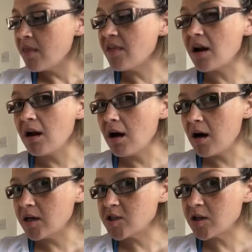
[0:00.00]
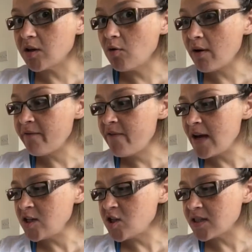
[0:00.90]
the larger your
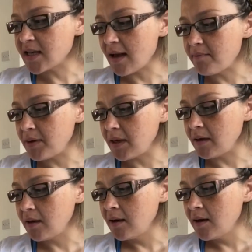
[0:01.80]
adventures can be.